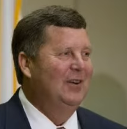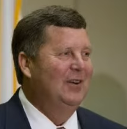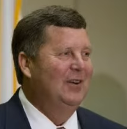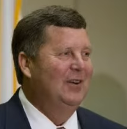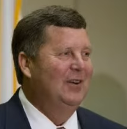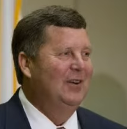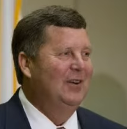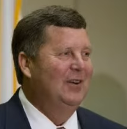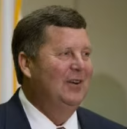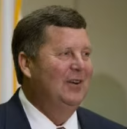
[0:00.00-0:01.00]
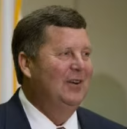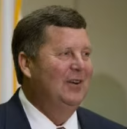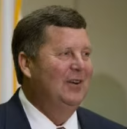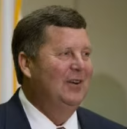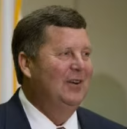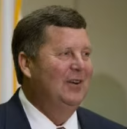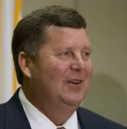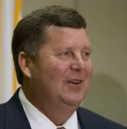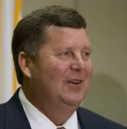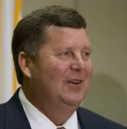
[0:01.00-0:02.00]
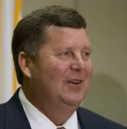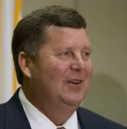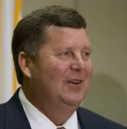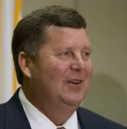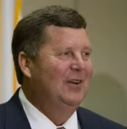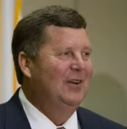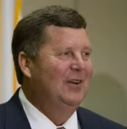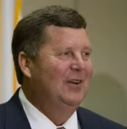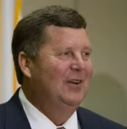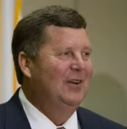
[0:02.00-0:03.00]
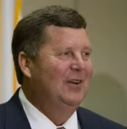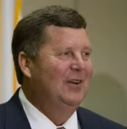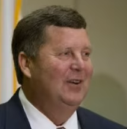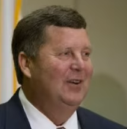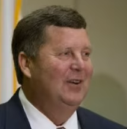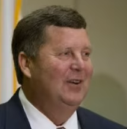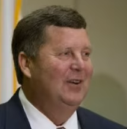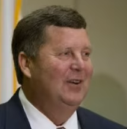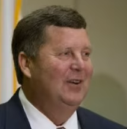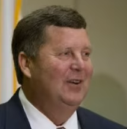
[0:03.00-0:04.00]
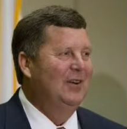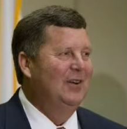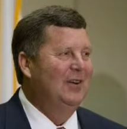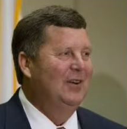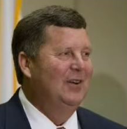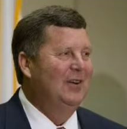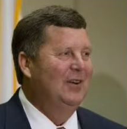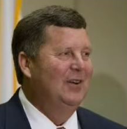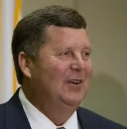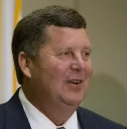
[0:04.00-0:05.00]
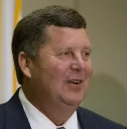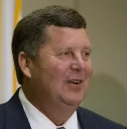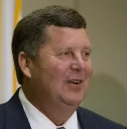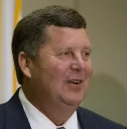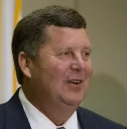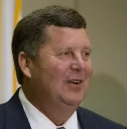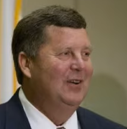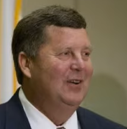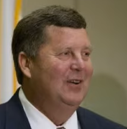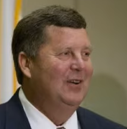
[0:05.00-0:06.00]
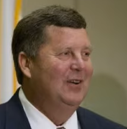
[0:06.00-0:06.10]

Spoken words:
This is a still picture; no speech is visible.